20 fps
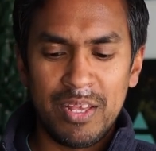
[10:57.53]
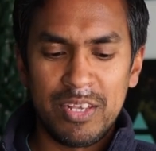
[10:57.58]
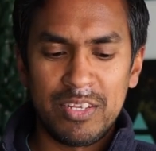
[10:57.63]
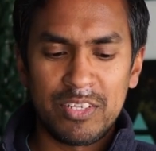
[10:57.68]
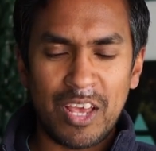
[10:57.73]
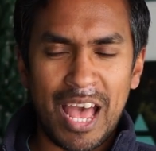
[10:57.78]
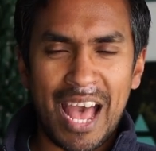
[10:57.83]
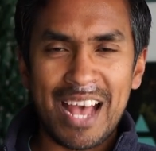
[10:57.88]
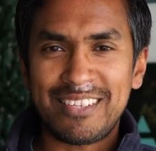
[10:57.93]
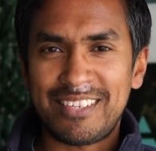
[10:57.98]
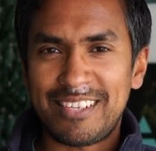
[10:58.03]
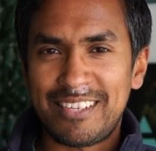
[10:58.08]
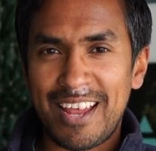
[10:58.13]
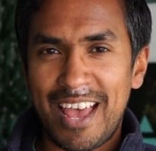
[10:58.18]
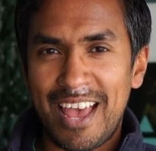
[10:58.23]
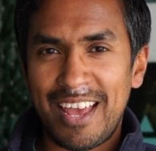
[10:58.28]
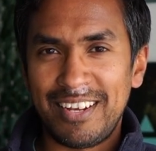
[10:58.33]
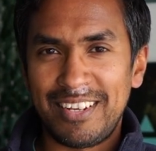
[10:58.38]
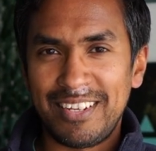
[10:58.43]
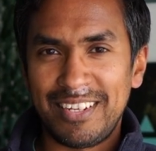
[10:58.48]
So as
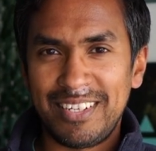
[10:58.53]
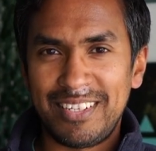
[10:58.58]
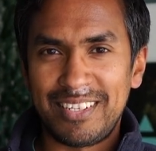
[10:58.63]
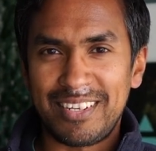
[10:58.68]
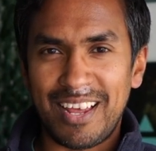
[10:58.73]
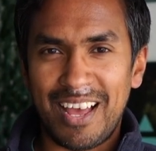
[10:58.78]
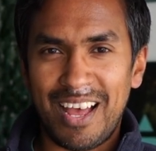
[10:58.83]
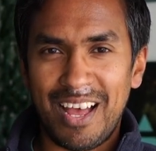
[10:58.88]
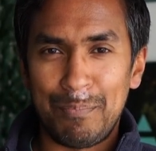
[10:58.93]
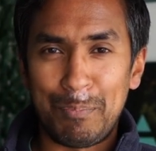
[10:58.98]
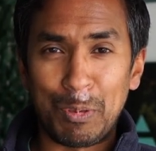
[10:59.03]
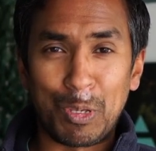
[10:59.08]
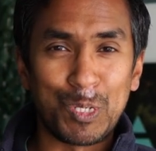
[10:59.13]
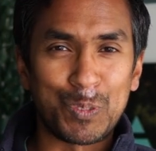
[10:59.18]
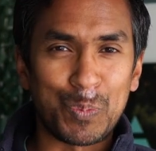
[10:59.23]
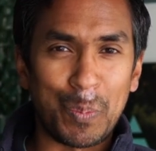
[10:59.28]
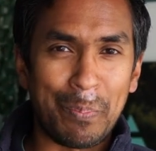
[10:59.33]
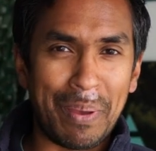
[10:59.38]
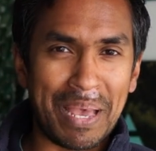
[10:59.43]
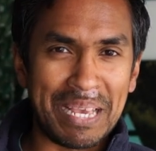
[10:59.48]
standard,
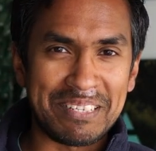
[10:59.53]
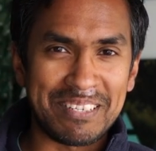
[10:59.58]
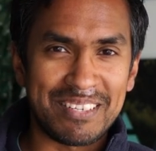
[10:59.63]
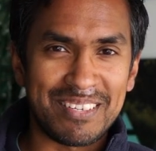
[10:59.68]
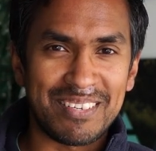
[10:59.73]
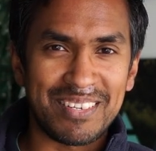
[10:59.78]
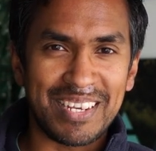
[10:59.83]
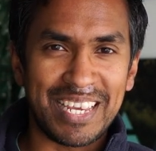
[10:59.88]
because we're based